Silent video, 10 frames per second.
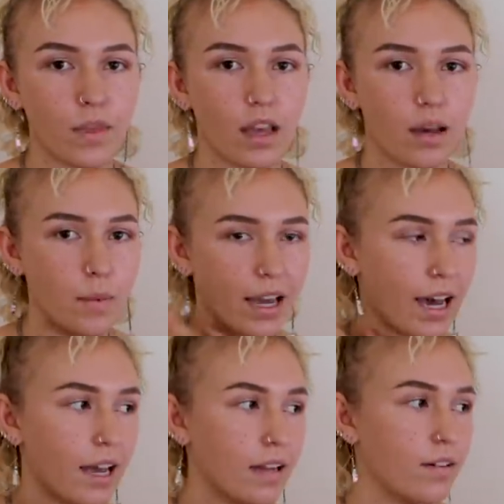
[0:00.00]
um, I
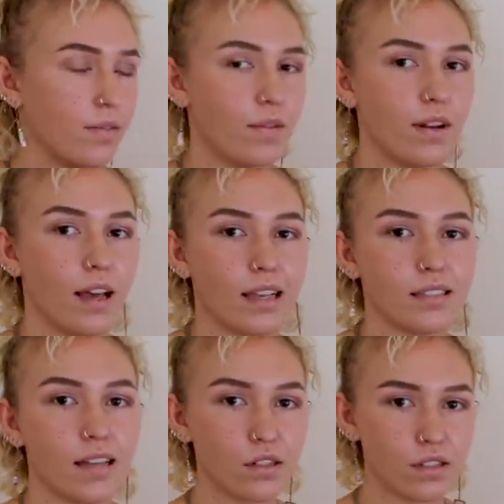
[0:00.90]
had
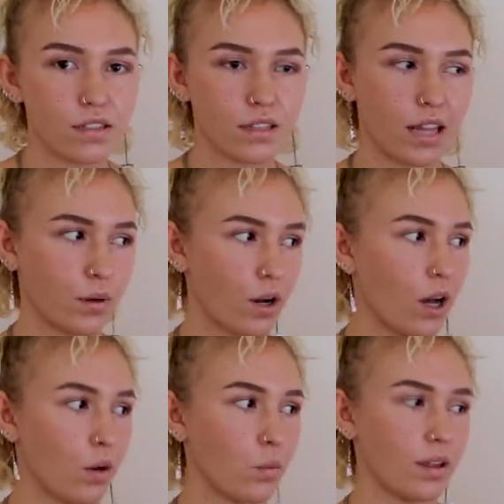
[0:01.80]
extensions and they were
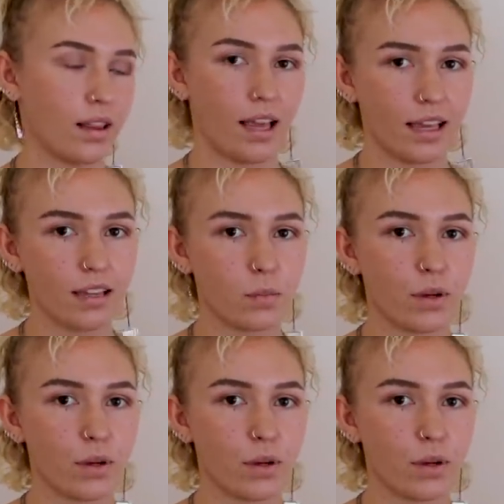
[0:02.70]
all one length,